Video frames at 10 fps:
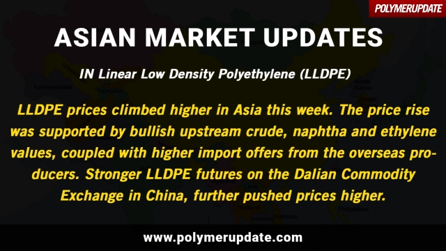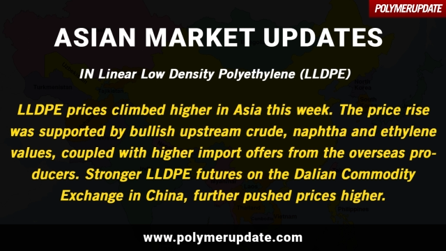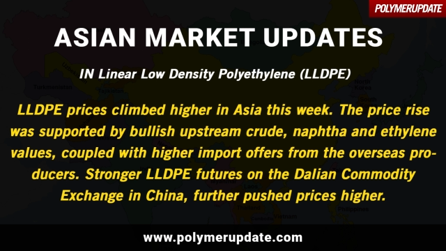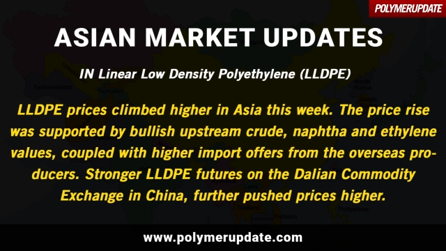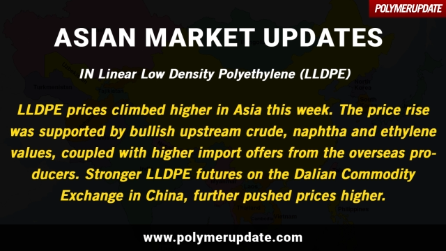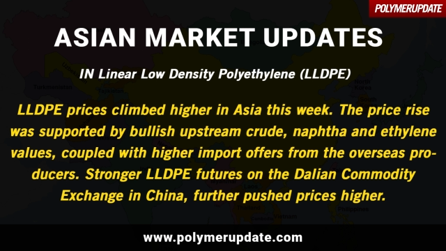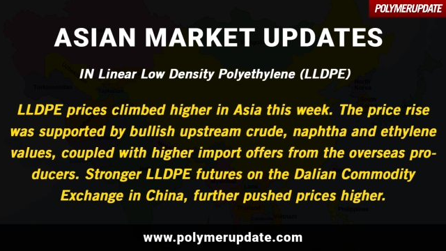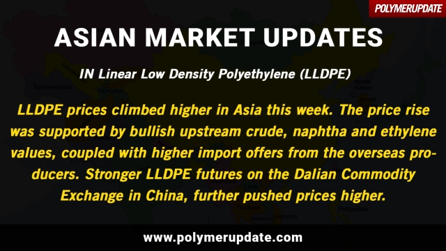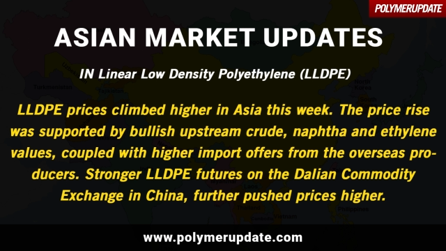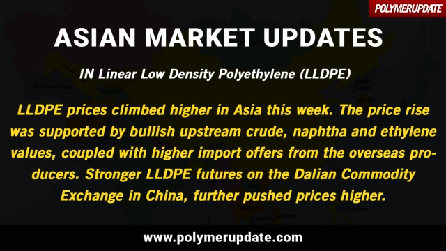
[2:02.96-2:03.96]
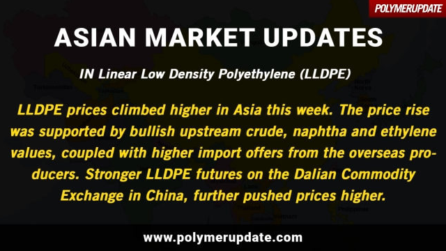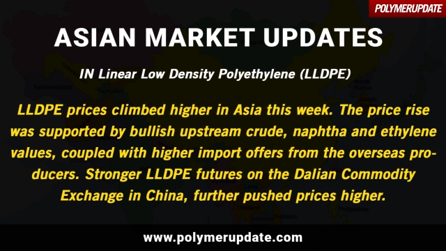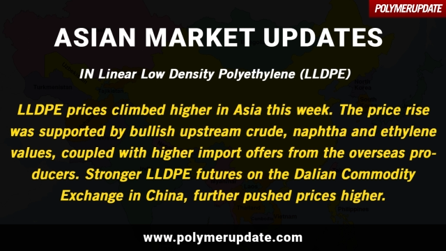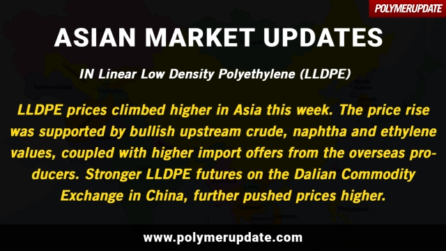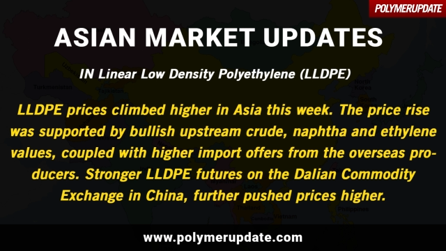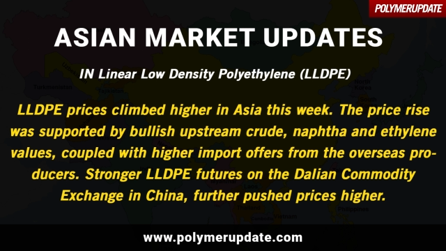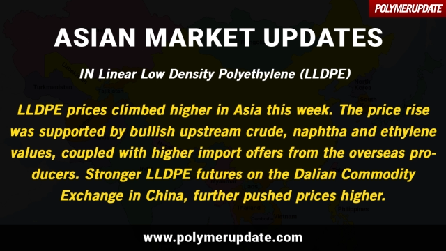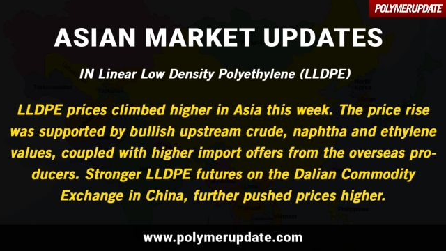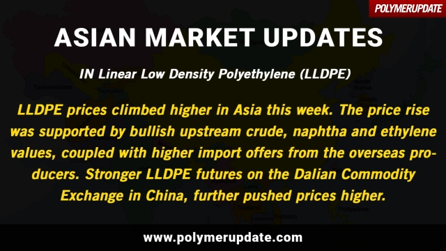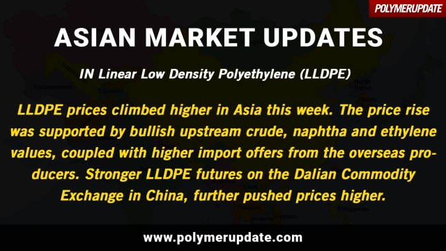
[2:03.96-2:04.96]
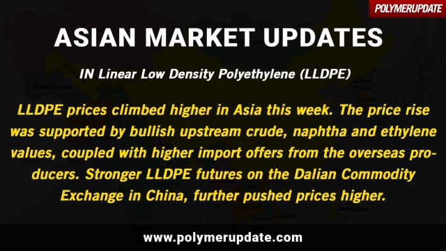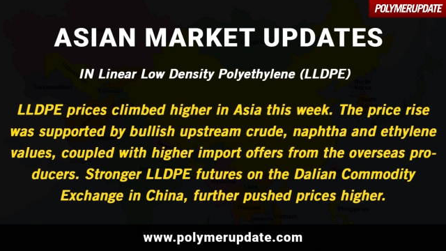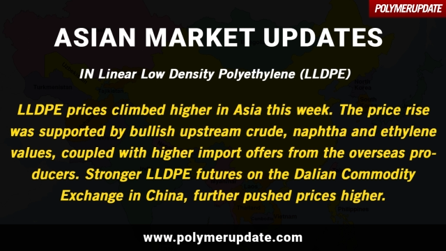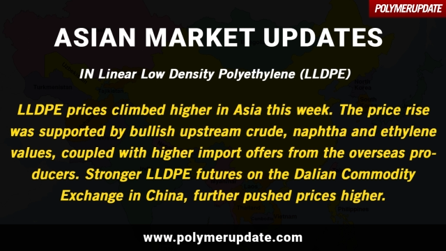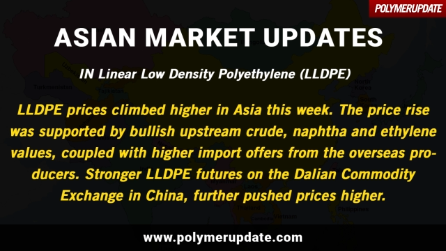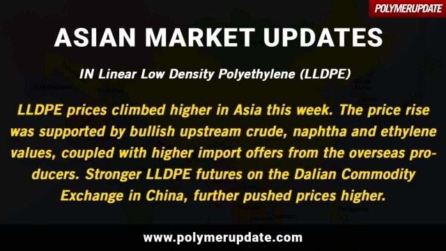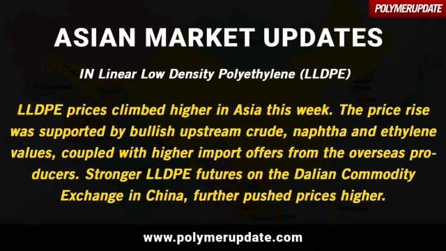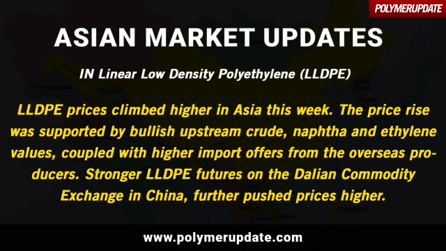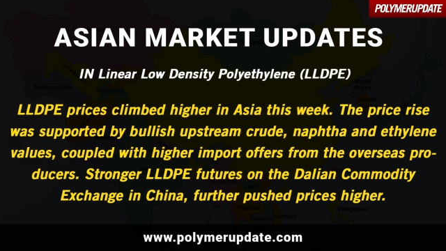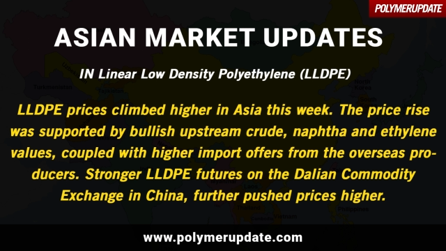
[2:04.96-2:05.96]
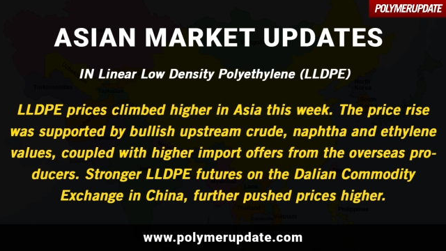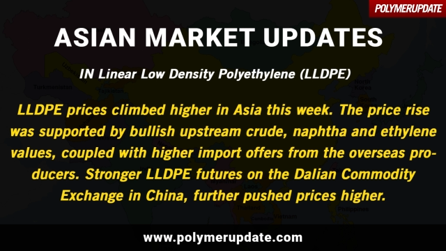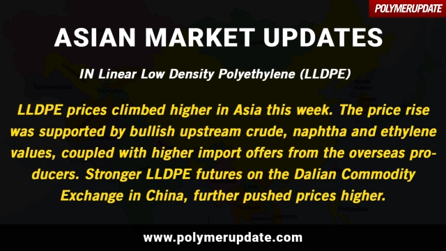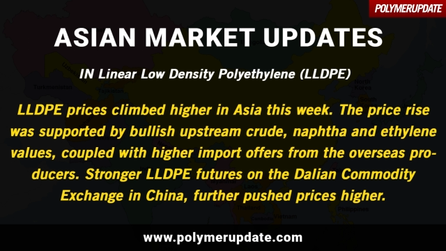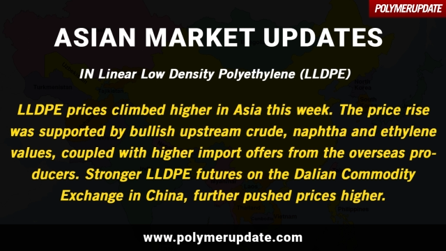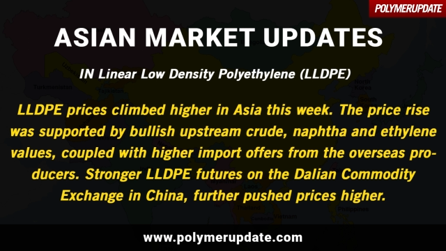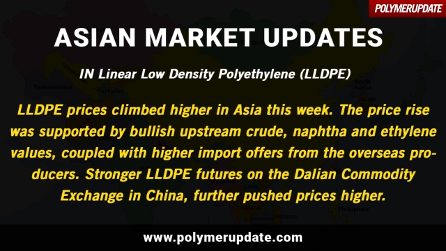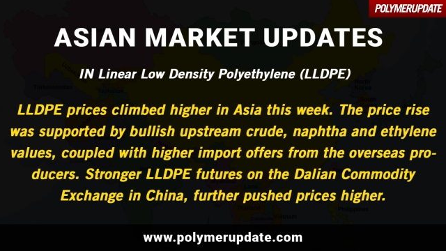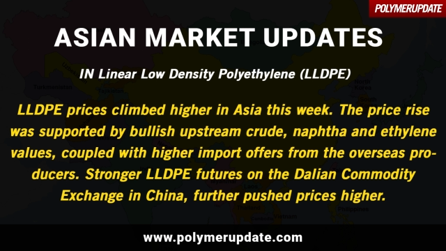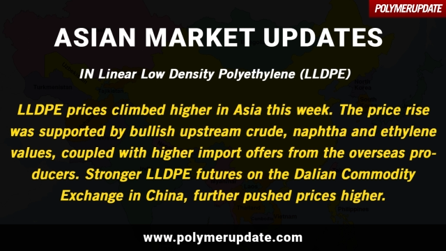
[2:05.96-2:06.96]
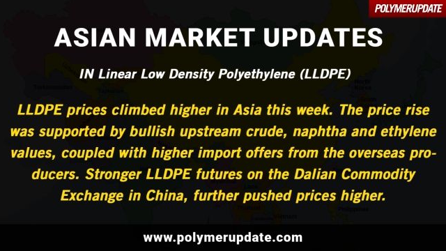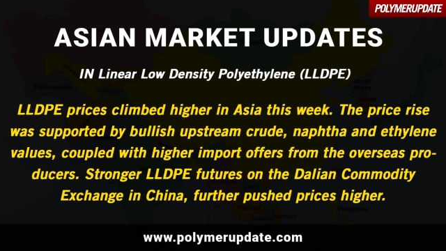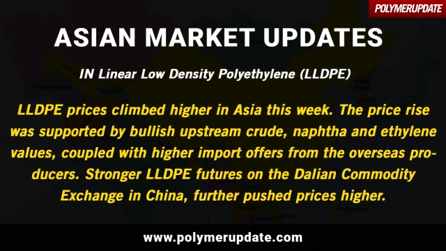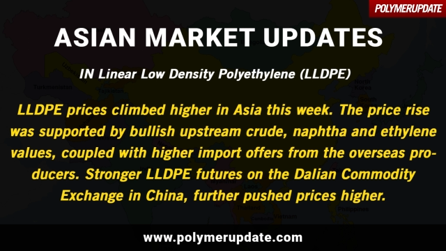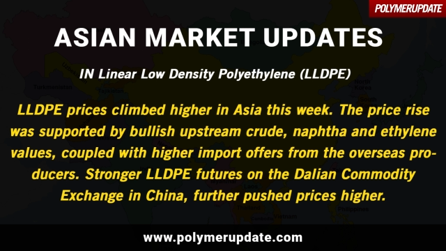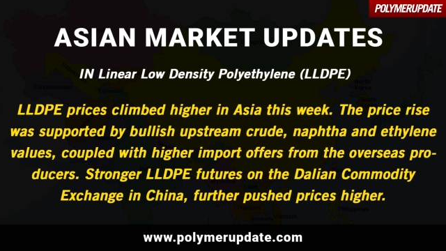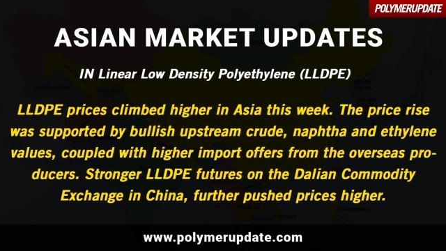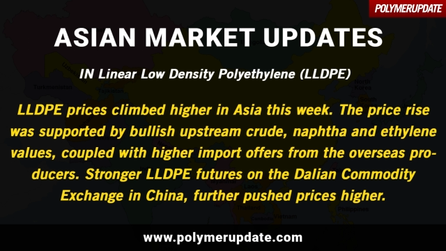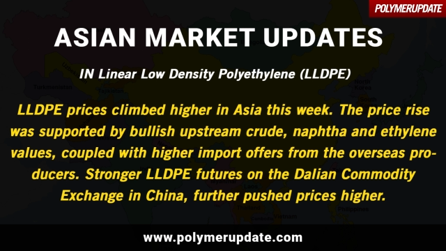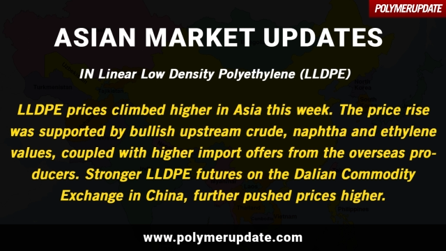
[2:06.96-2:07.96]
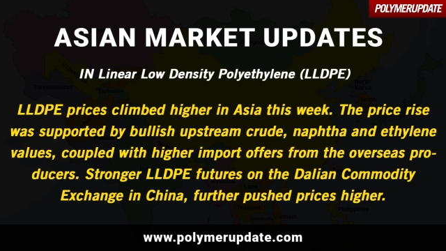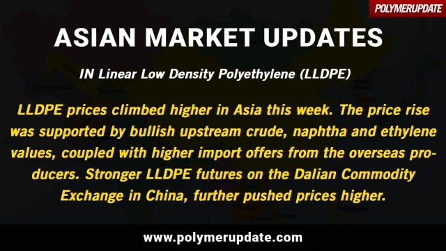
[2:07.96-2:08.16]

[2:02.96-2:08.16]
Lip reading: No face is visible, so there are no lips to read.